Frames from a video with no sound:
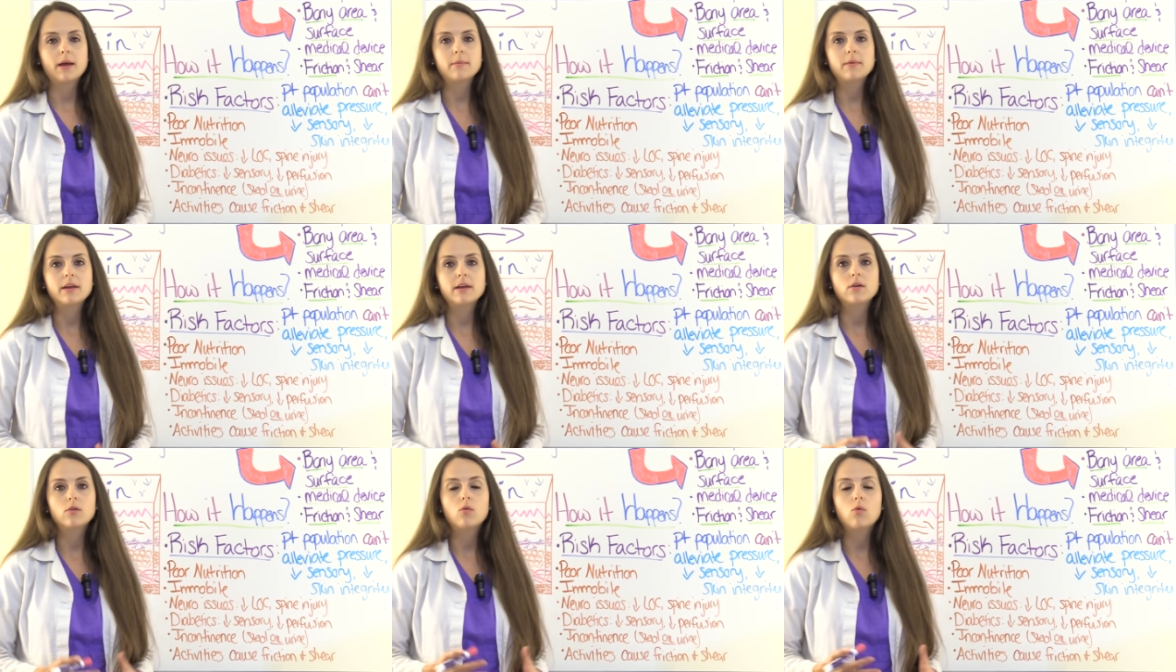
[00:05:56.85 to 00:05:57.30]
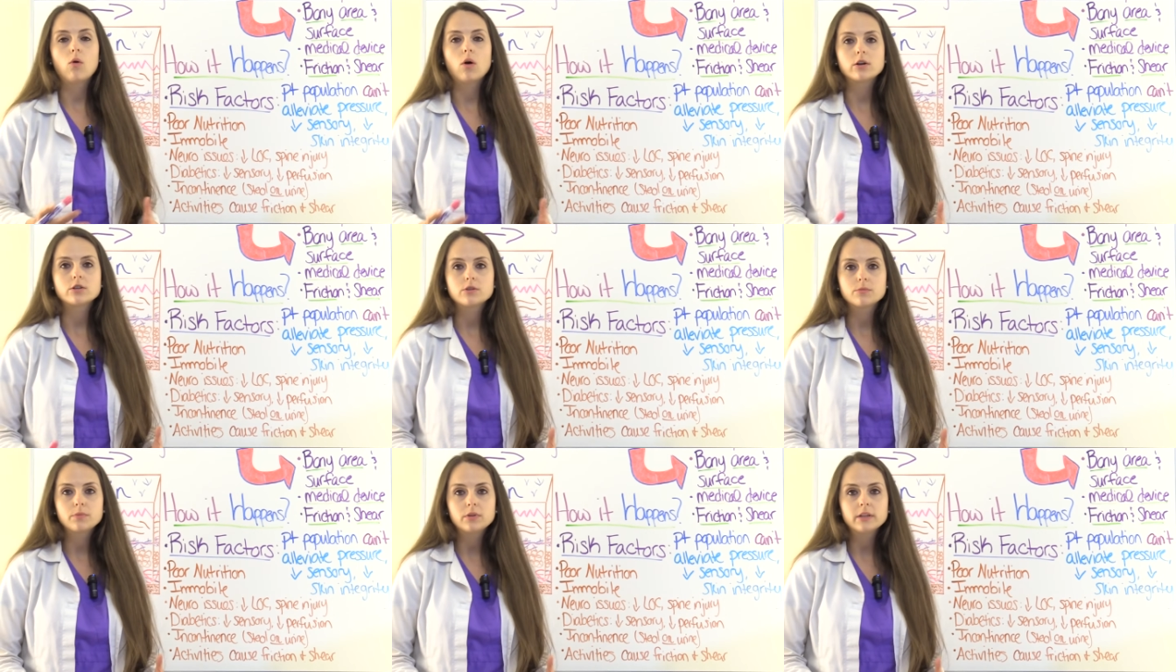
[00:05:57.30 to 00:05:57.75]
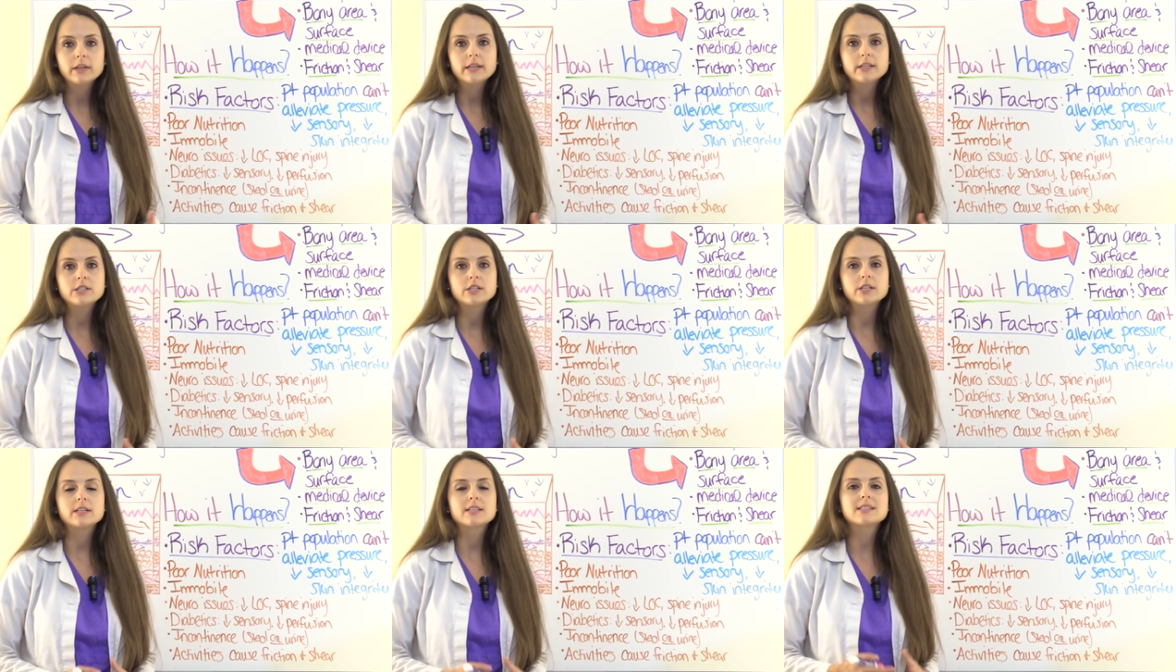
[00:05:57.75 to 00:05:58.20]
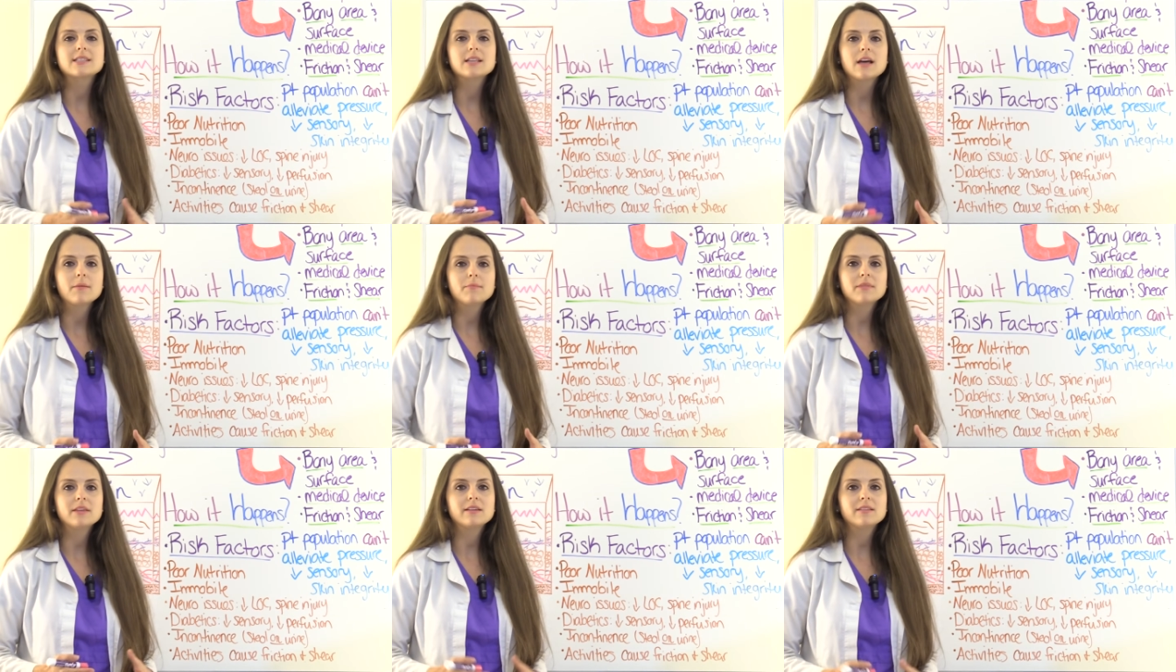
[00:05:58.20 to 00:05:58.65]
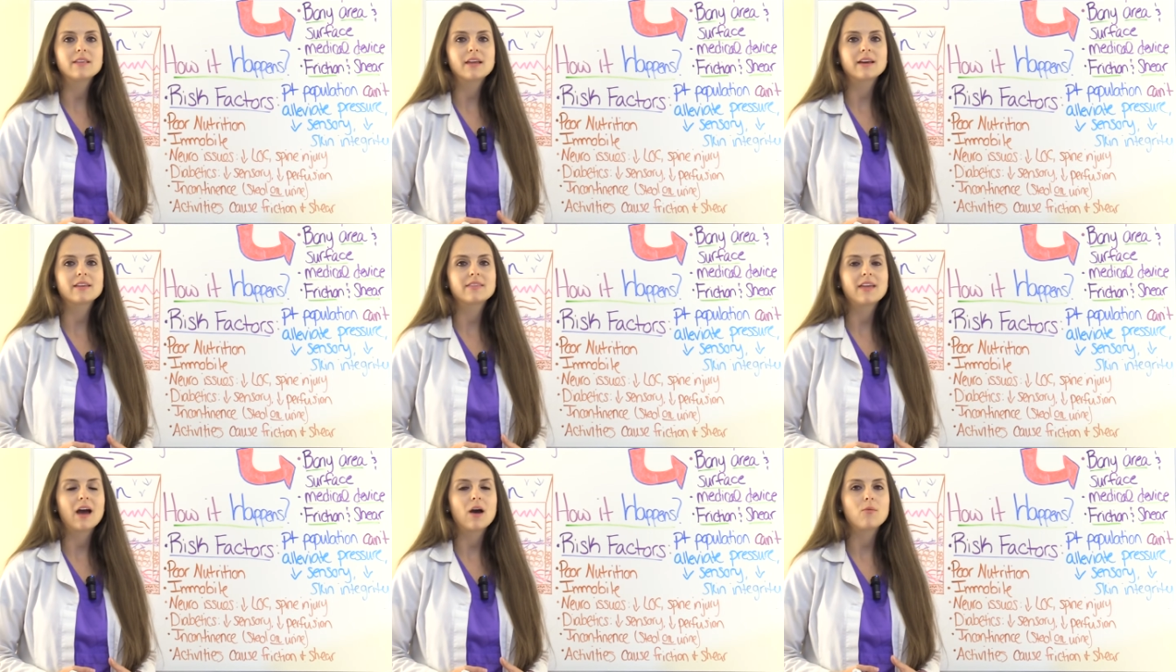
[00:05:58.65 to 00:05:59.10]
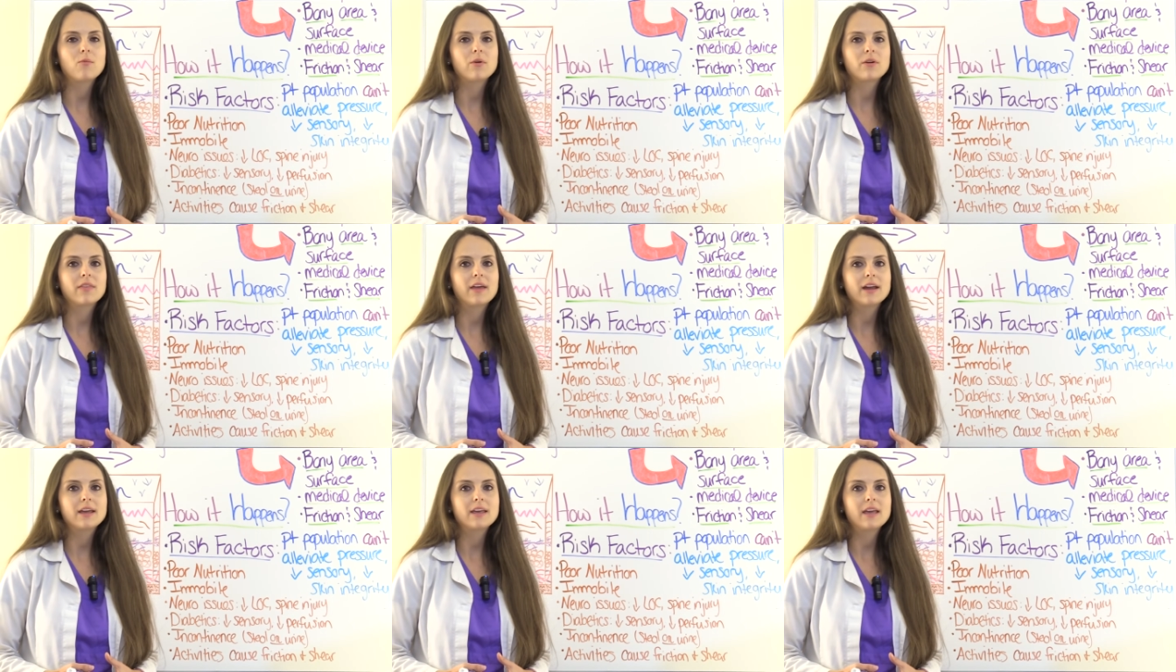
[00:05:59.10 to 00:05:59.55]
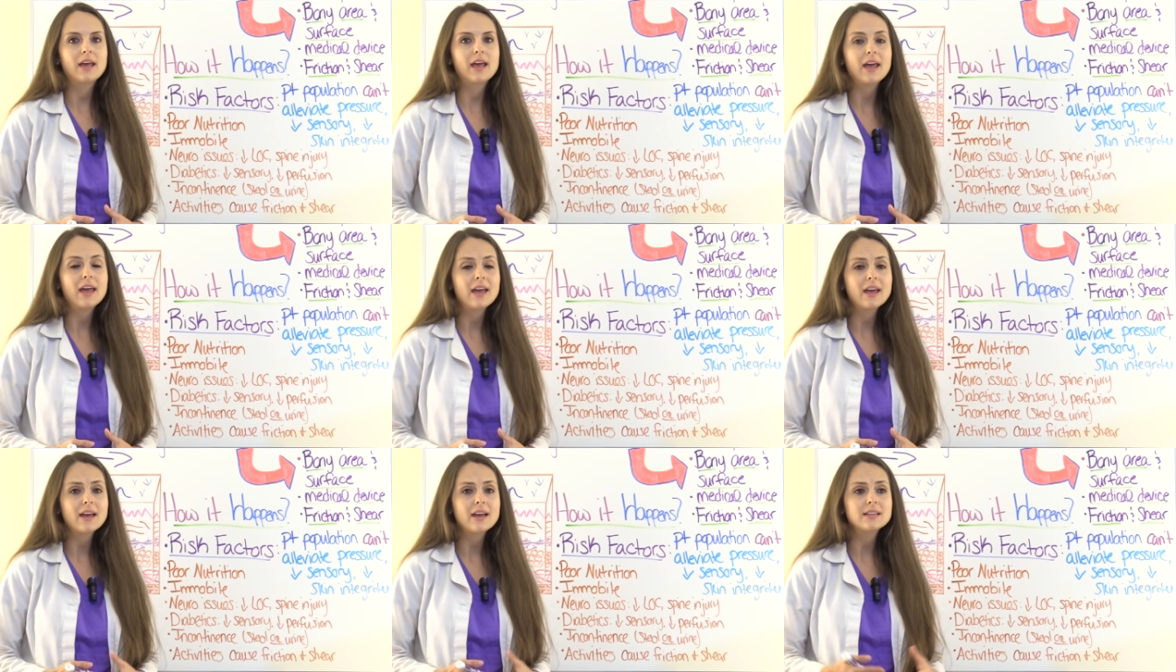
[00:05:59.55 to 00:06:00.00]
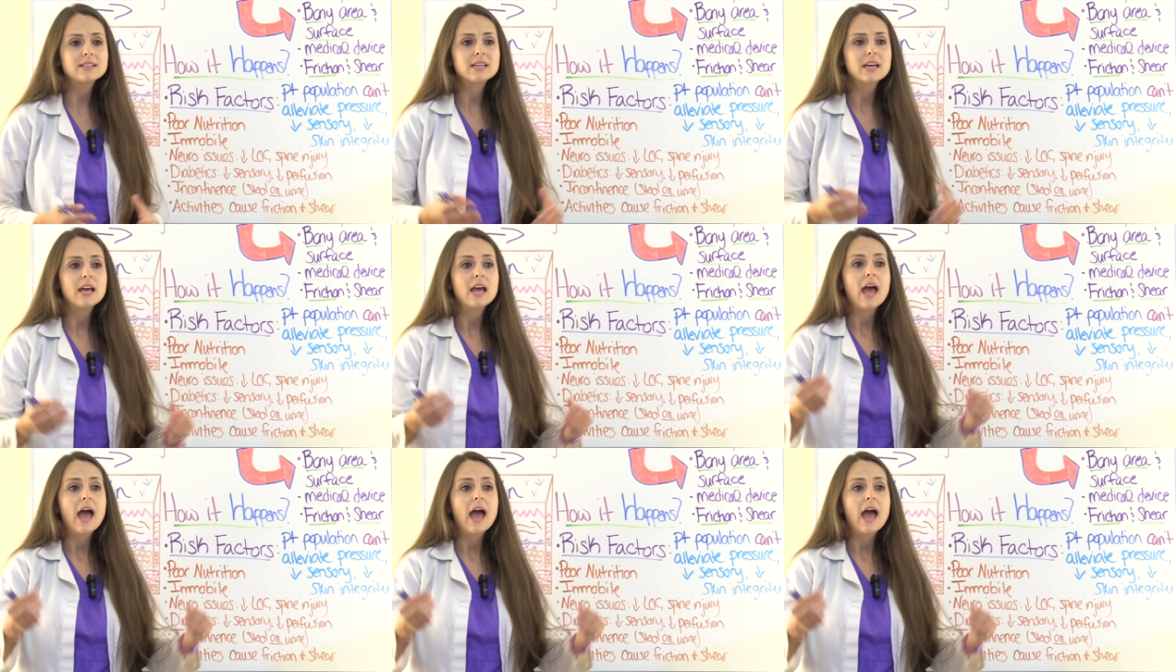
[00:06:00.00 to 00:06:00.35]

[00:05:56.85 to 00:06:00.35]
maybe quadriplegic, something like that, where they can't